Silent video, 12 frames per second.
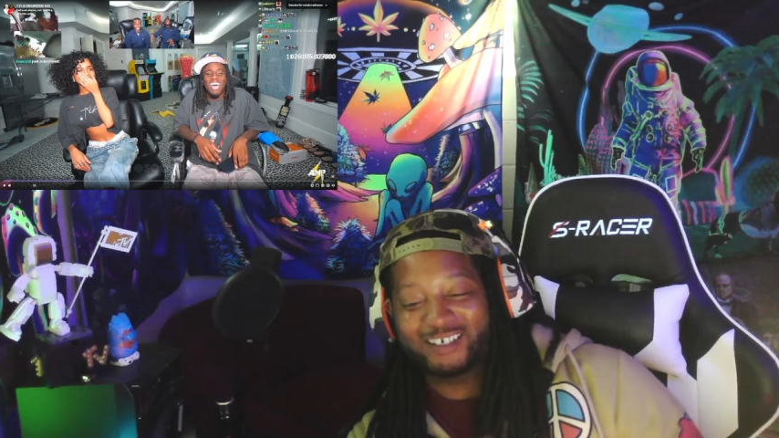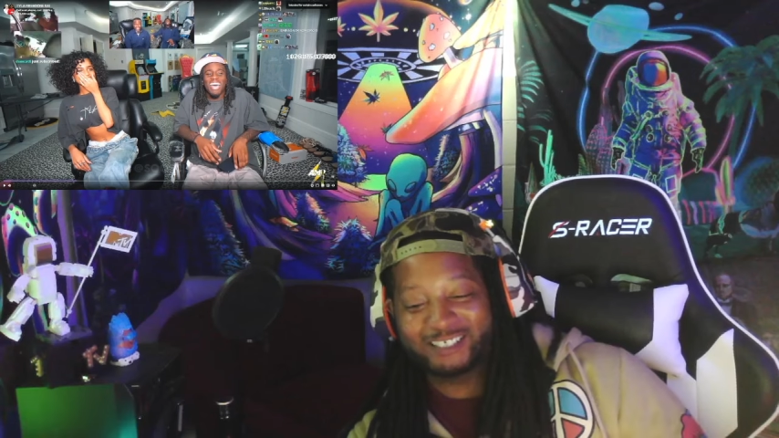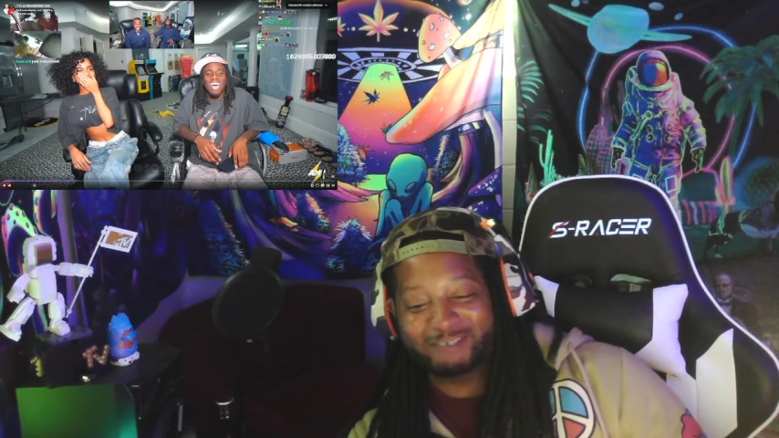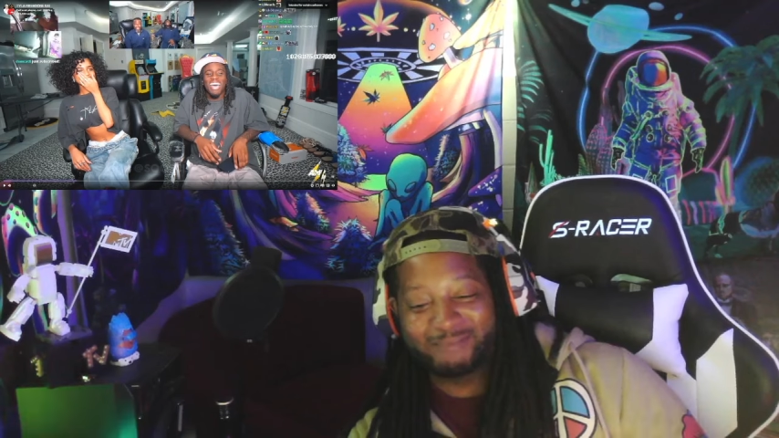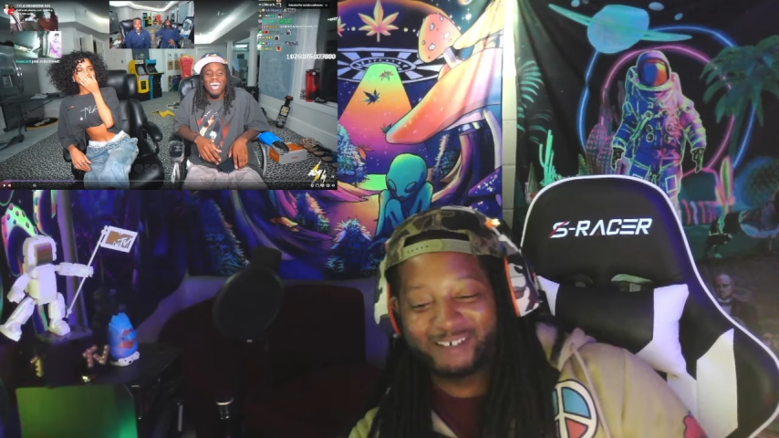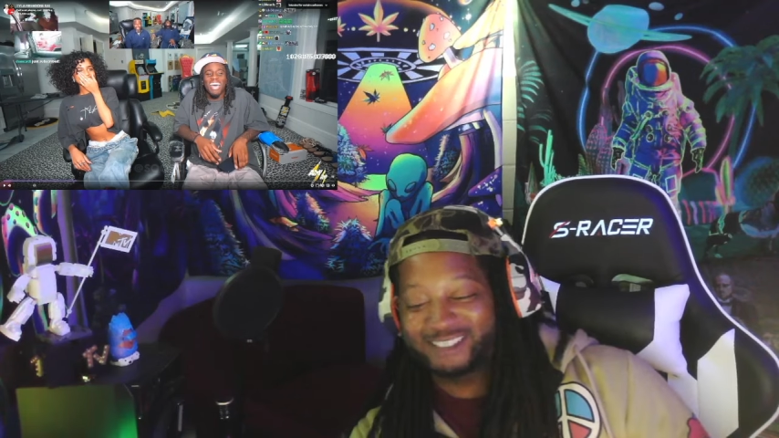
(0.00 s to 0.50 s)

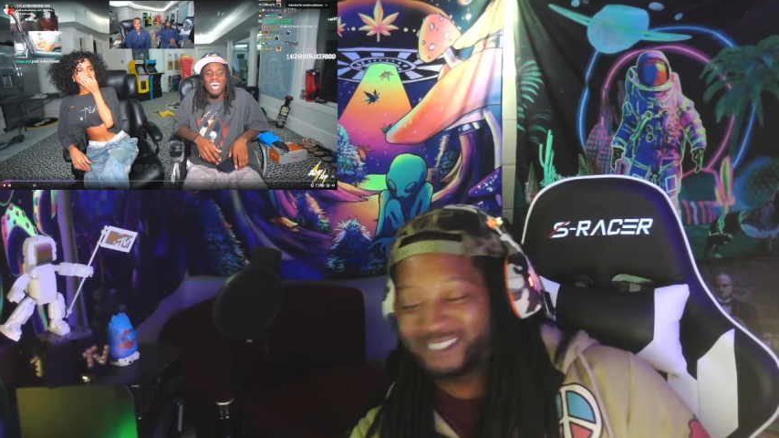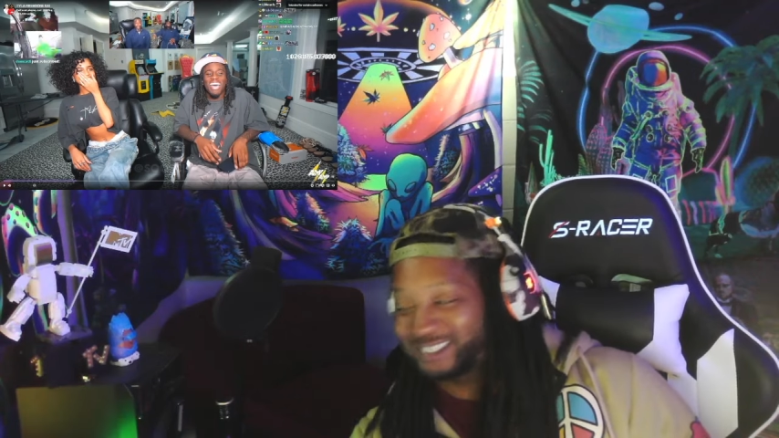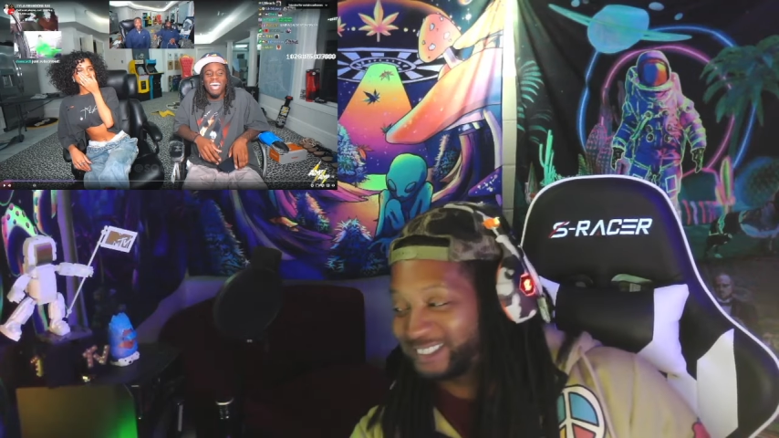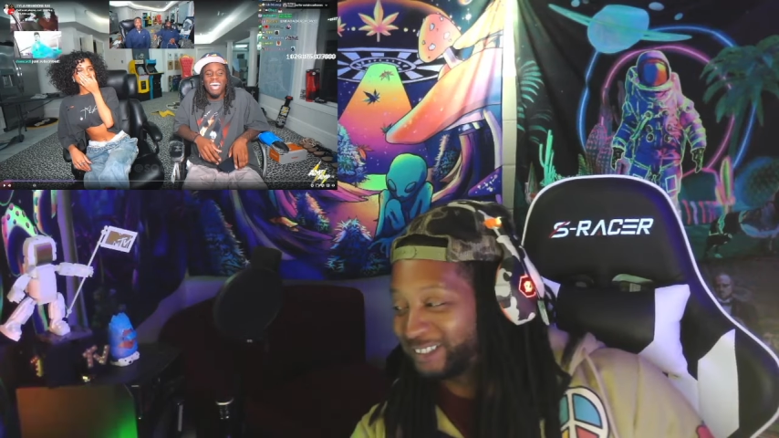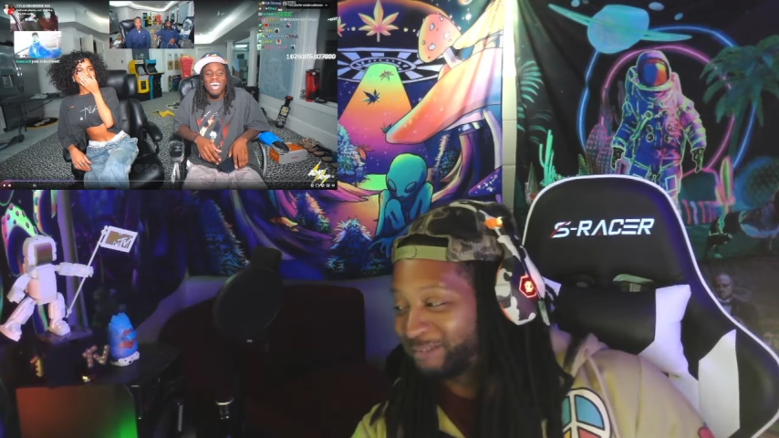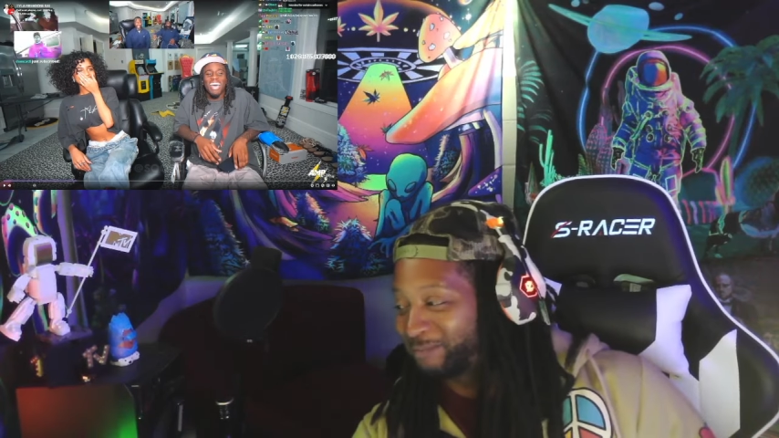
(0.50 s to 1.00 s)
make this
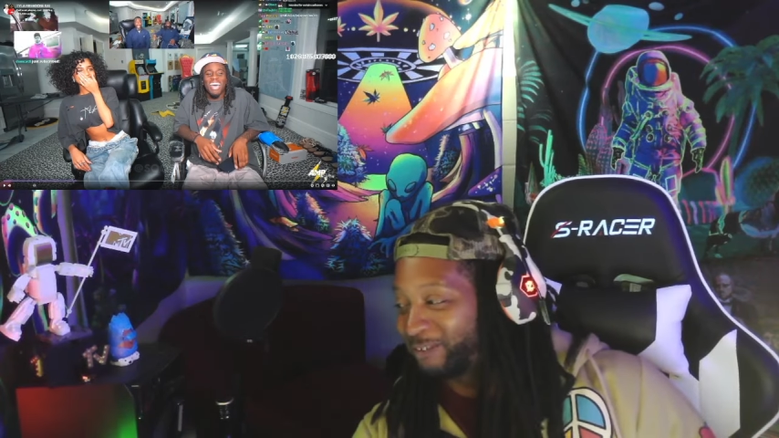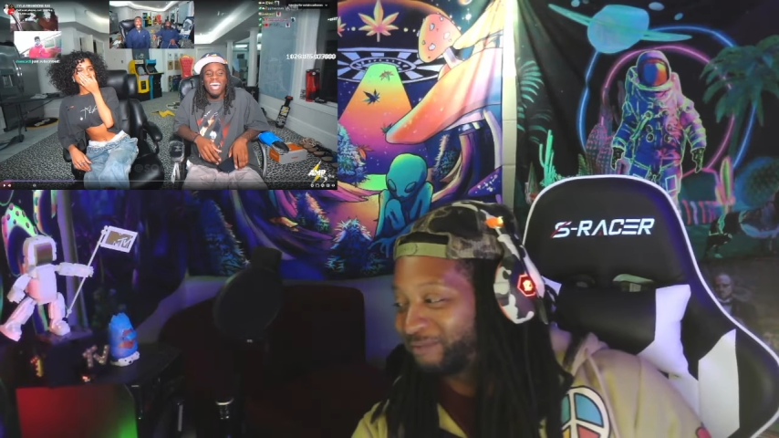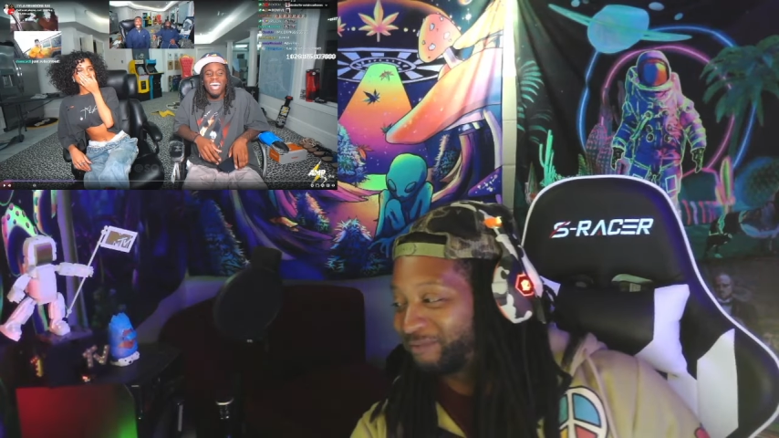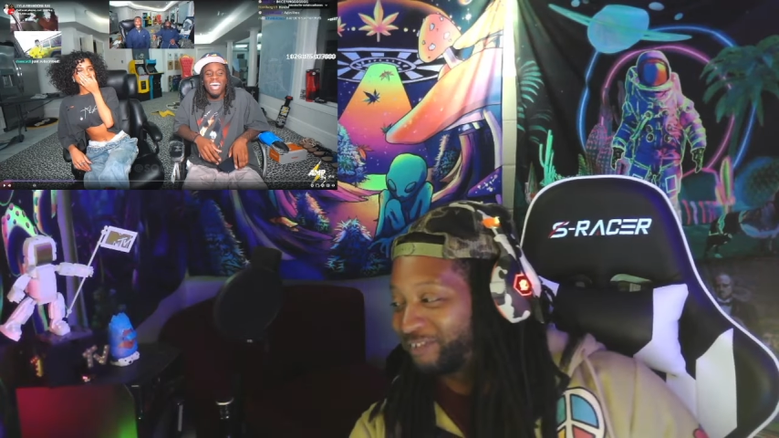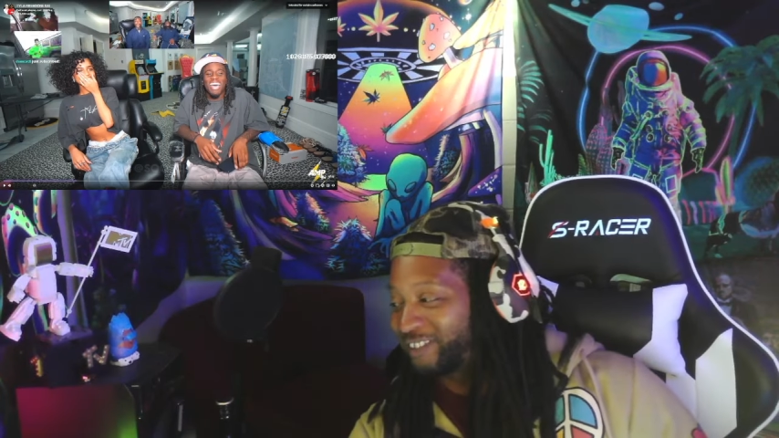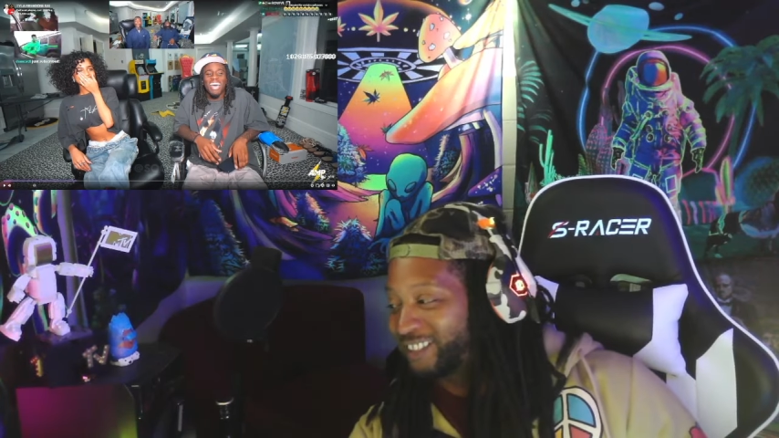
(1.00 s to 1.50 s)
shit more
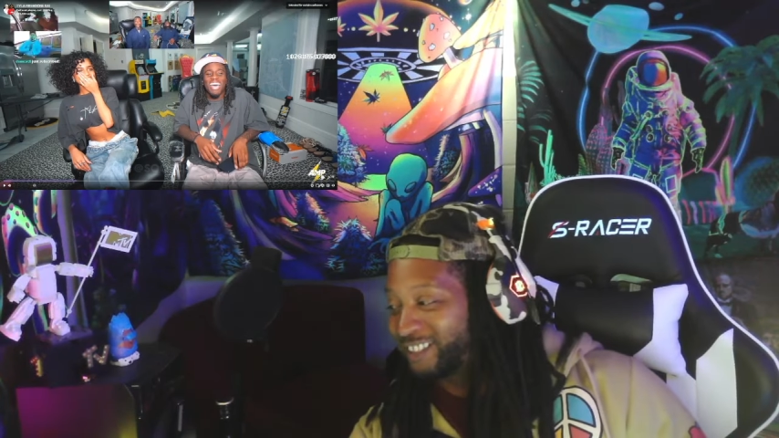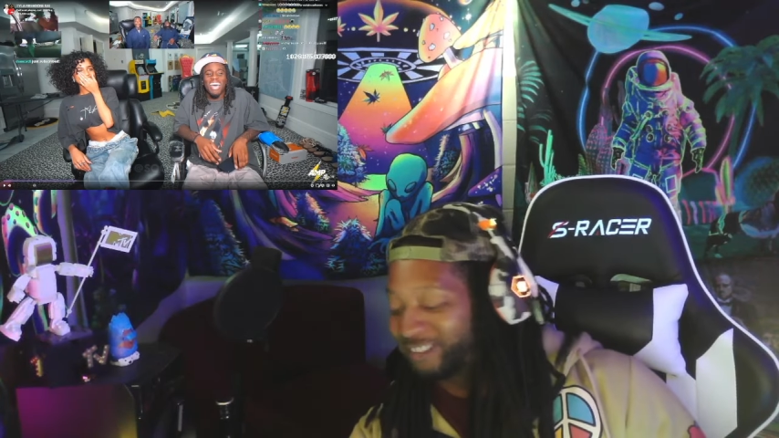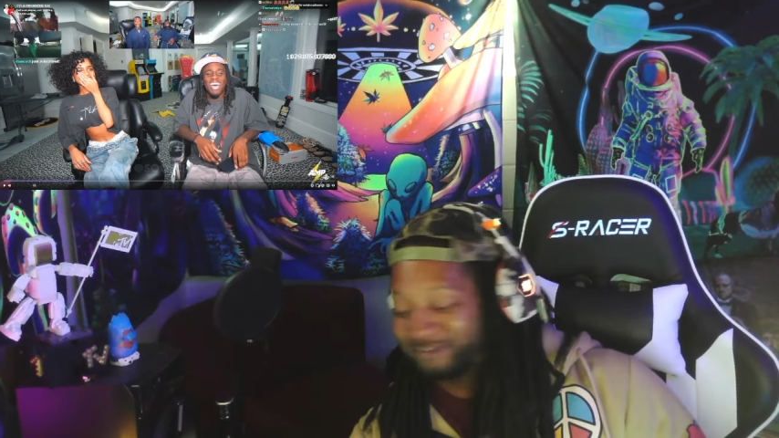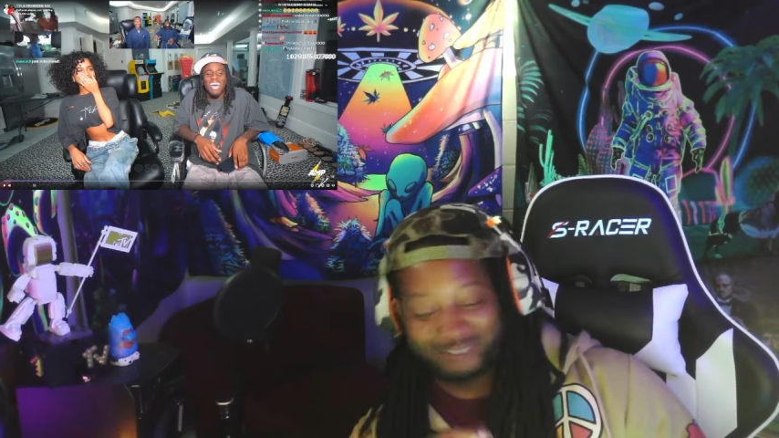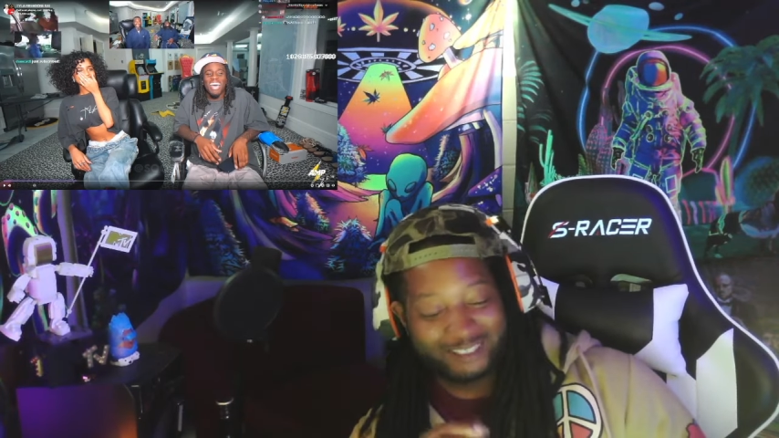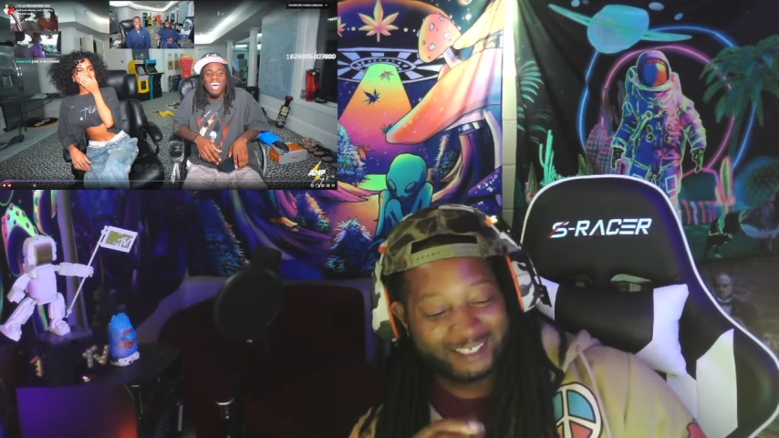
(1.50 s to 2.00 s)
yeah. funnier,
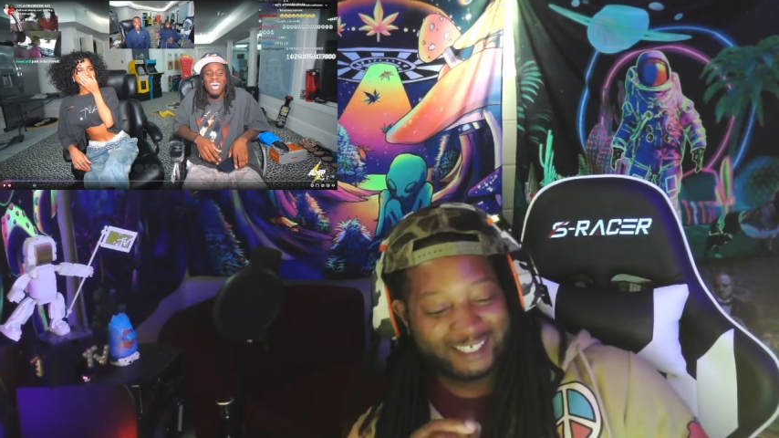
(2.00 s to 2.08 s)
bro.